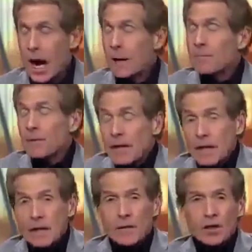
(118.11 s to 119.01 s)
I'm
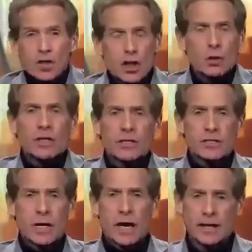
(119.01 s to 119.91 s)
thinking that Jerry
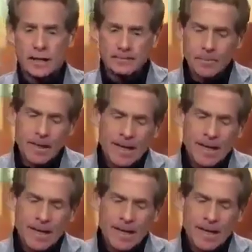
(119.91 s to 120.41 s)
decided,